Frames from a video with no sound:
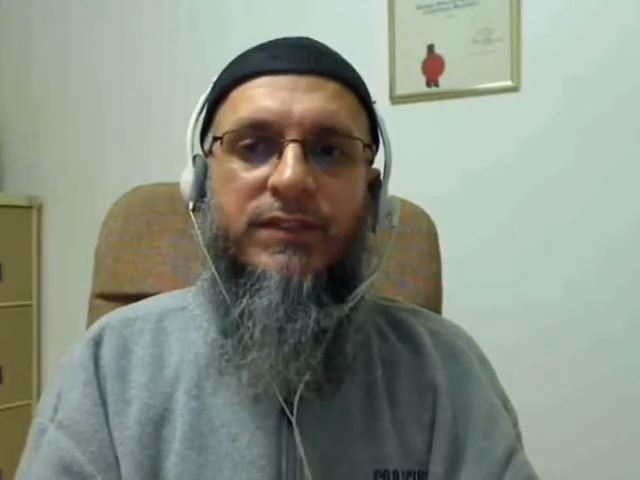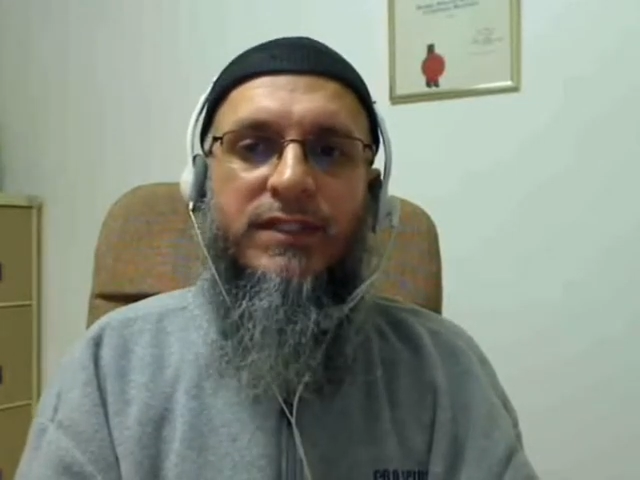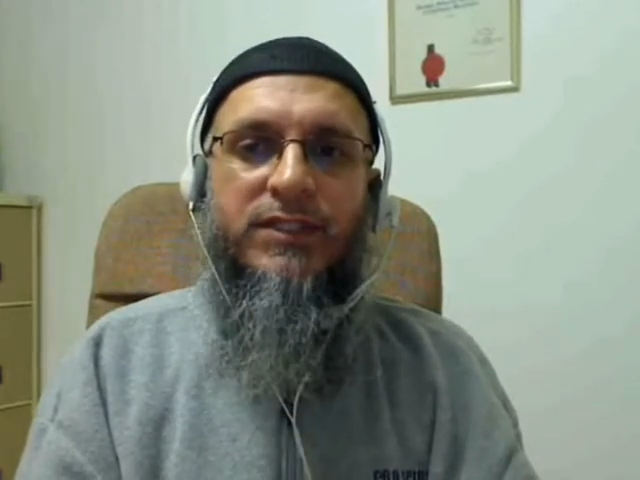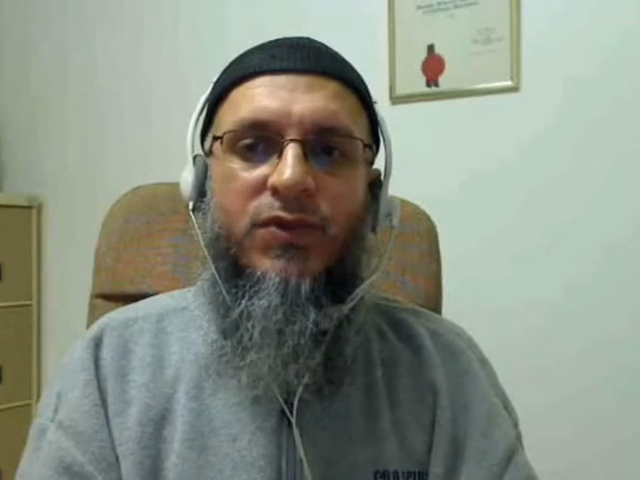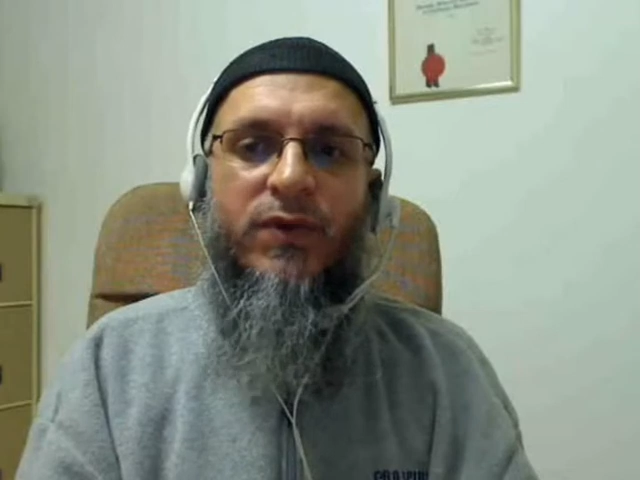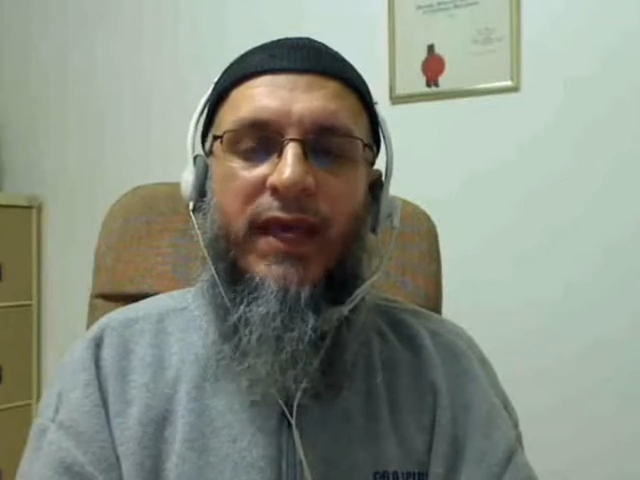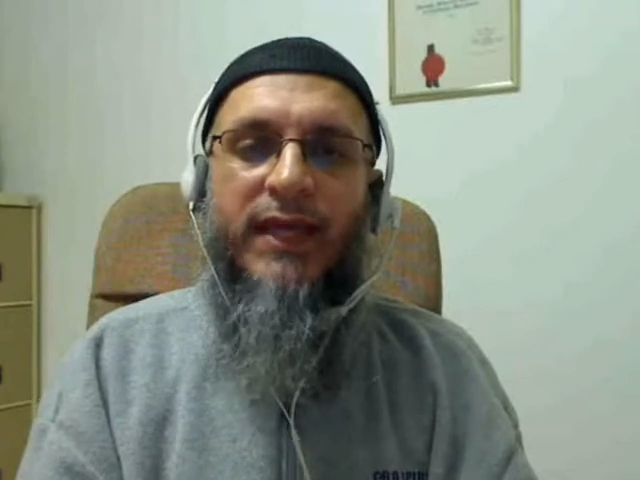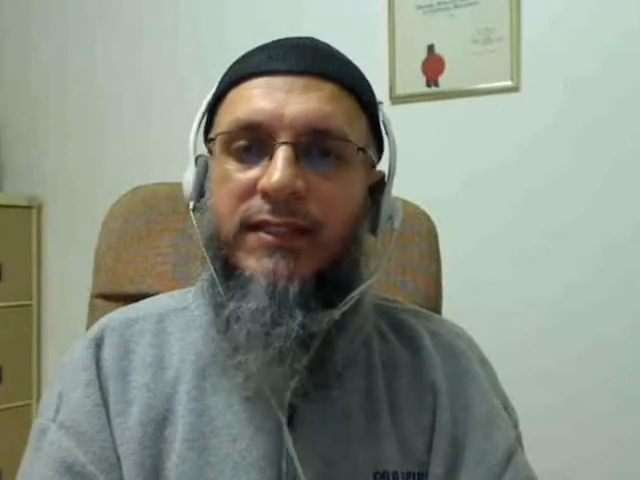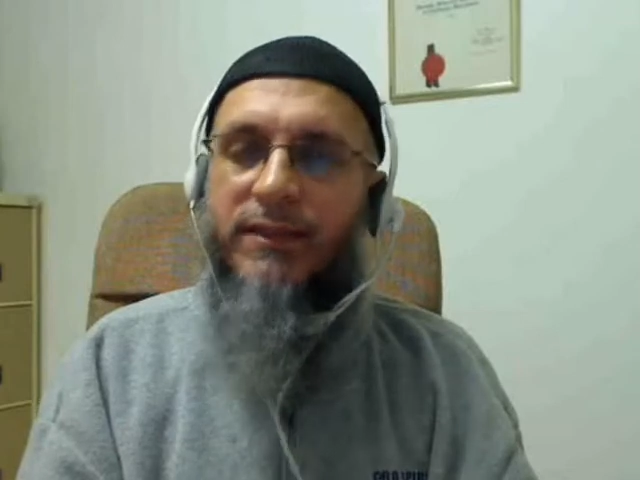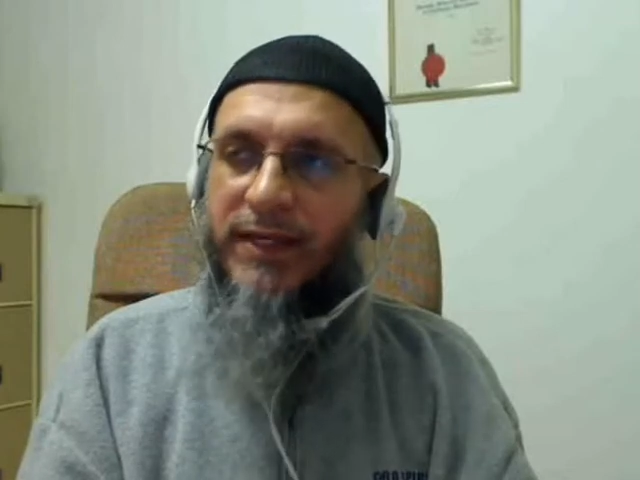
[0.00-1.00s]
is so
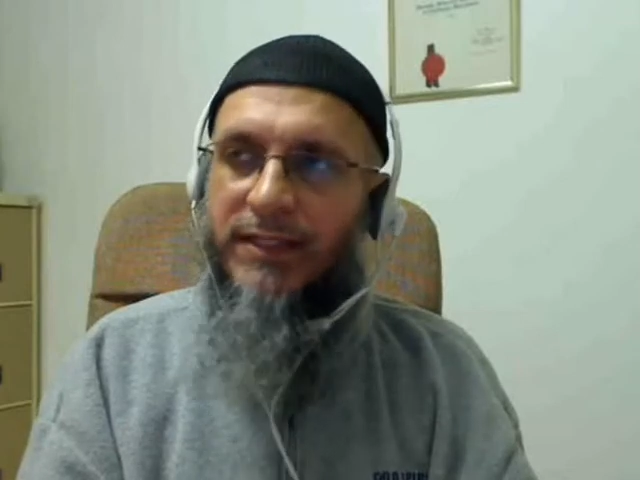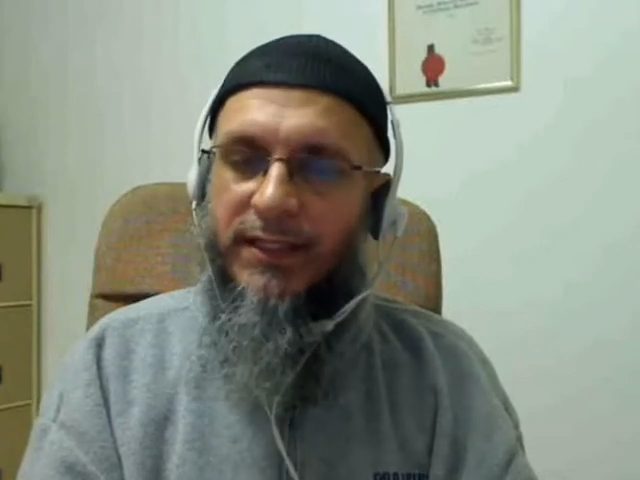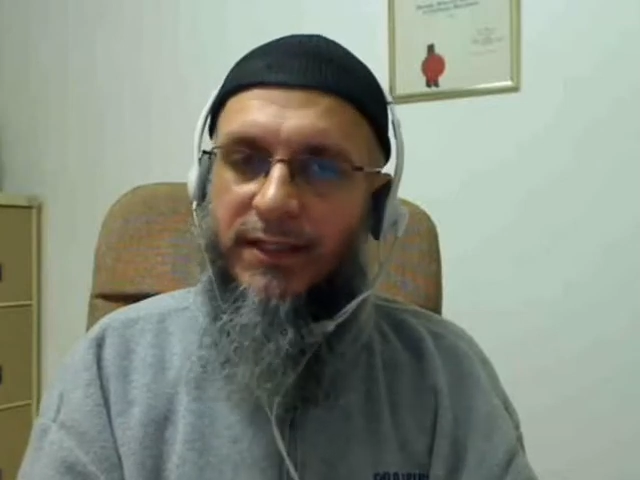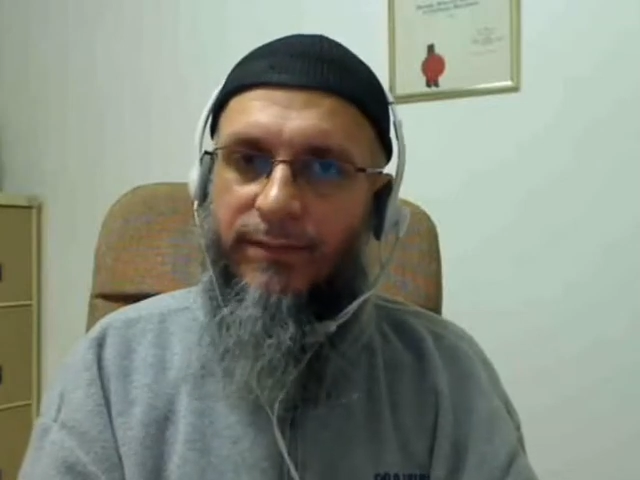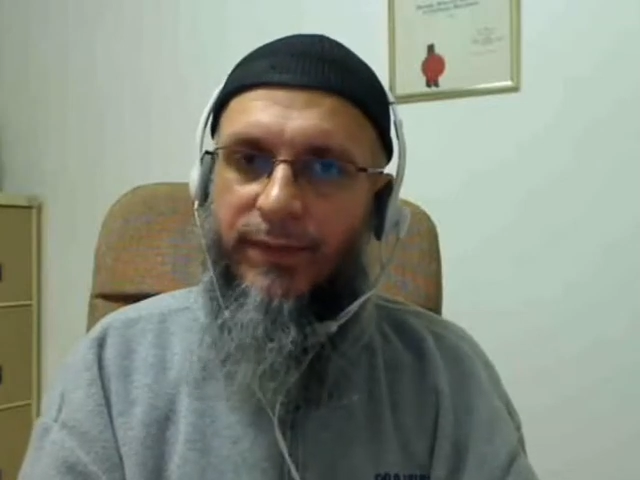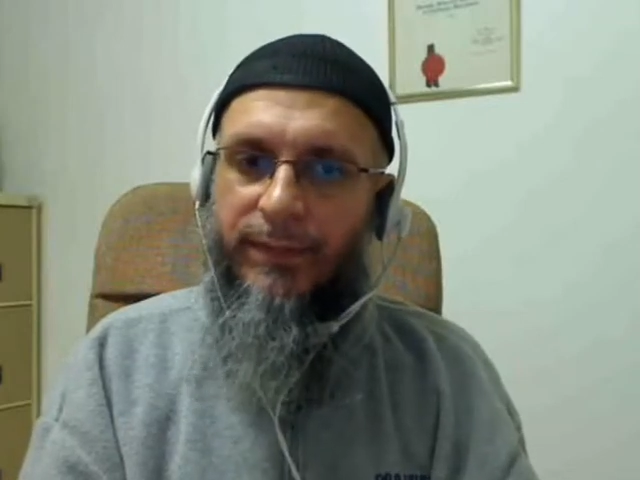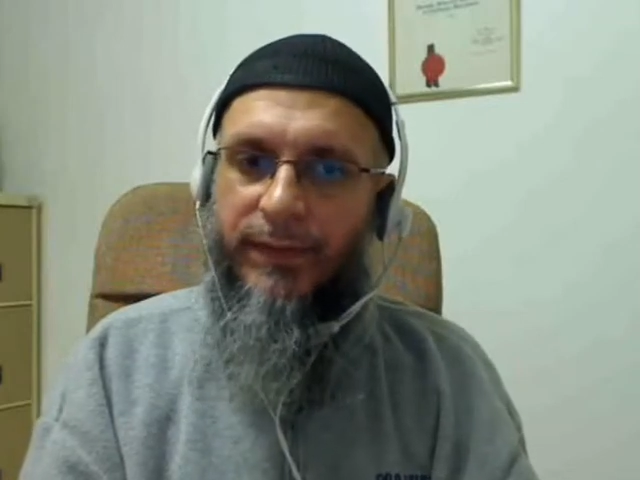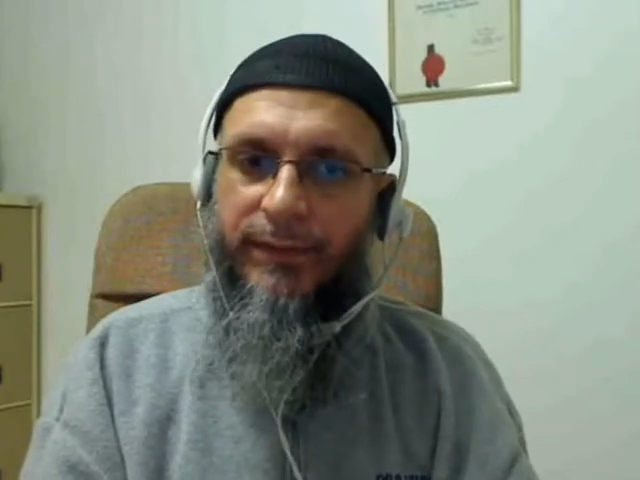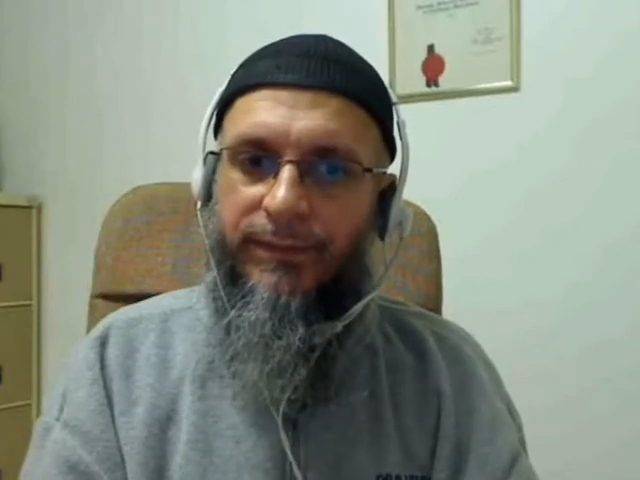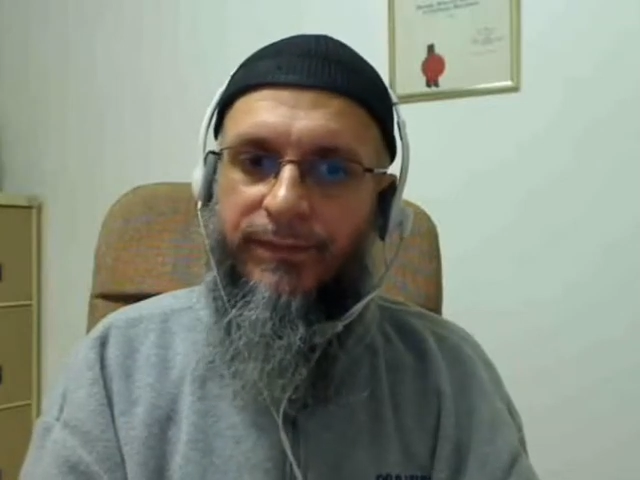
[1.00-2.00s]
hated by certain people.